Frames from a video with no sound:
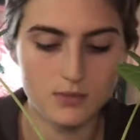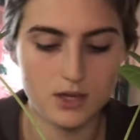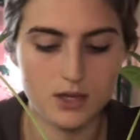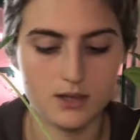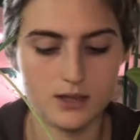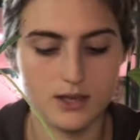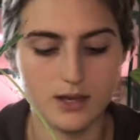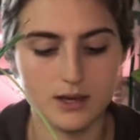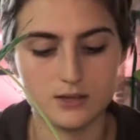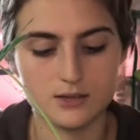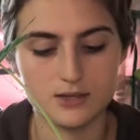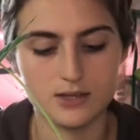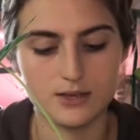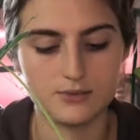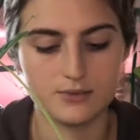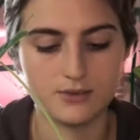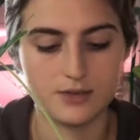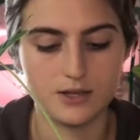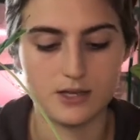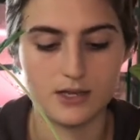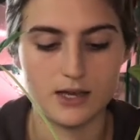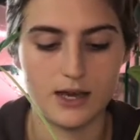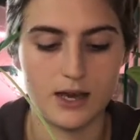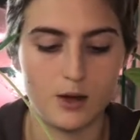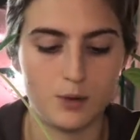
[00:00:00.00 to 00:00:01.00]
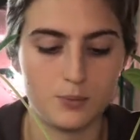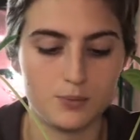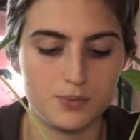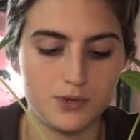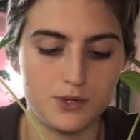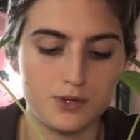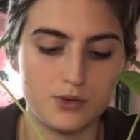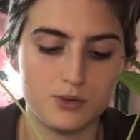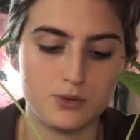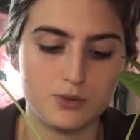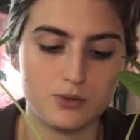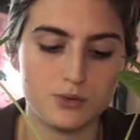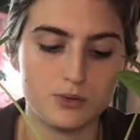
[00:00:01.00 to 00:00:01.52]
that'll definitely help
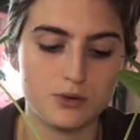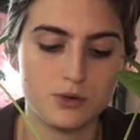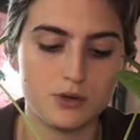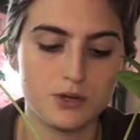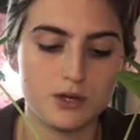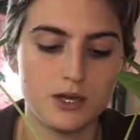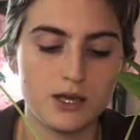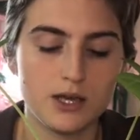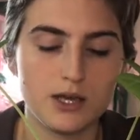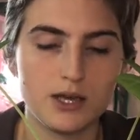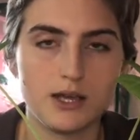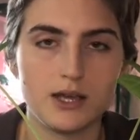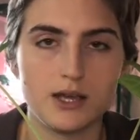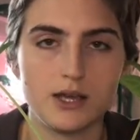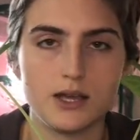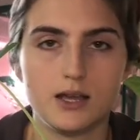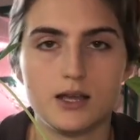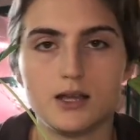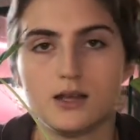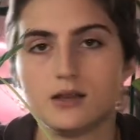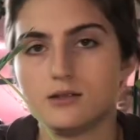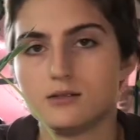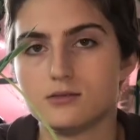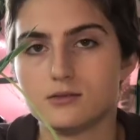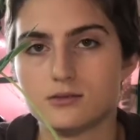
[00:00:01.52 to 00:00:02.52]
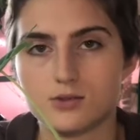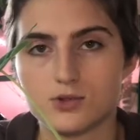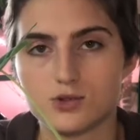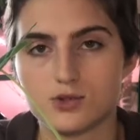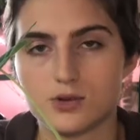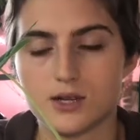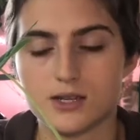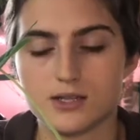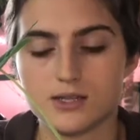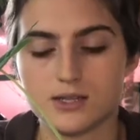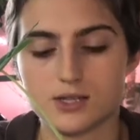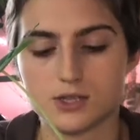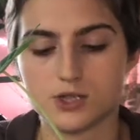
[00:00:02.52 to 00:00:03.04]
you in
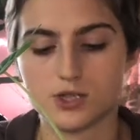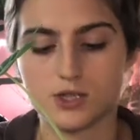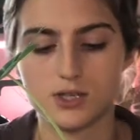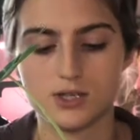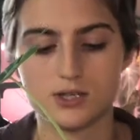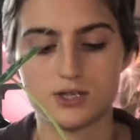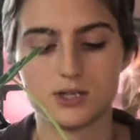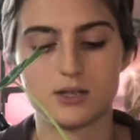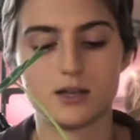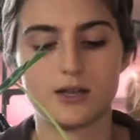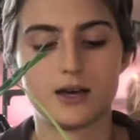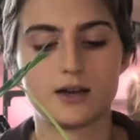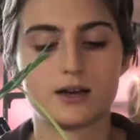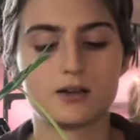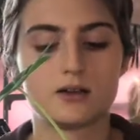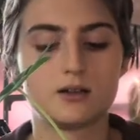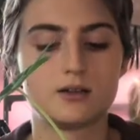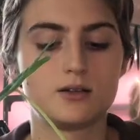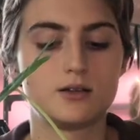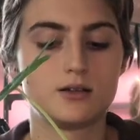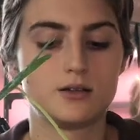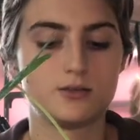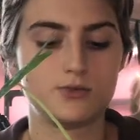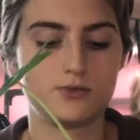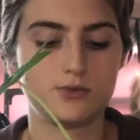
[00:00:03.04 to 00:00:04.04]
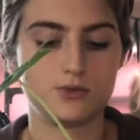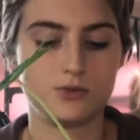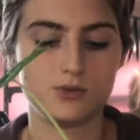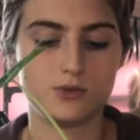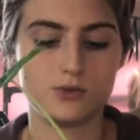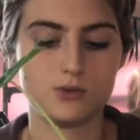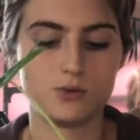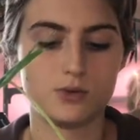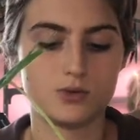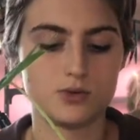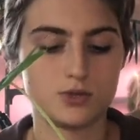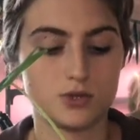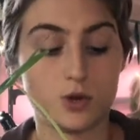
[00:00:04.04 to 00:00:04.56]
transitioning to Leca if you
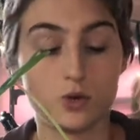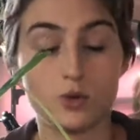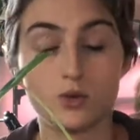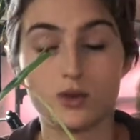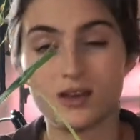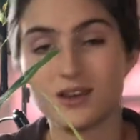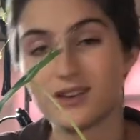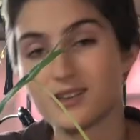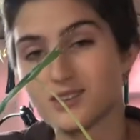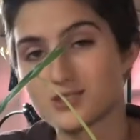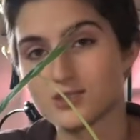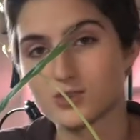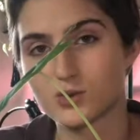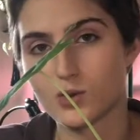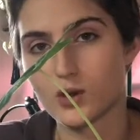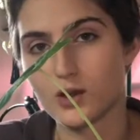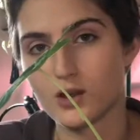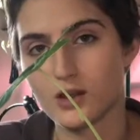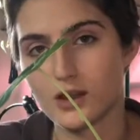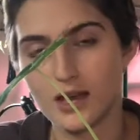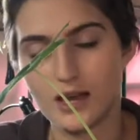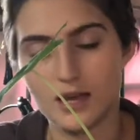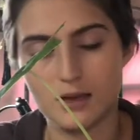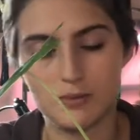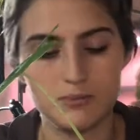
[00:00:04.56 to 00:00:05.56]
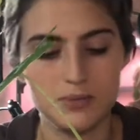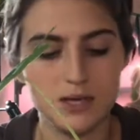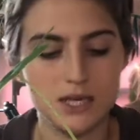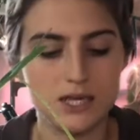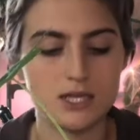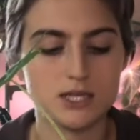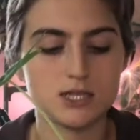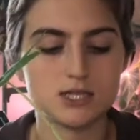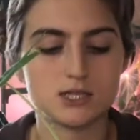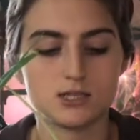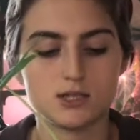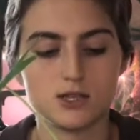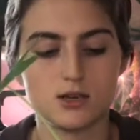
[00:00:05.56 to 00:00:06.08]
don't like soil like me.
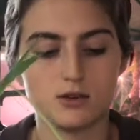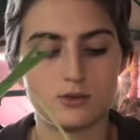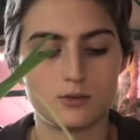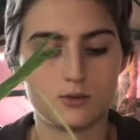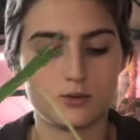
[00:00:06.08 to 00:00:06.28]
So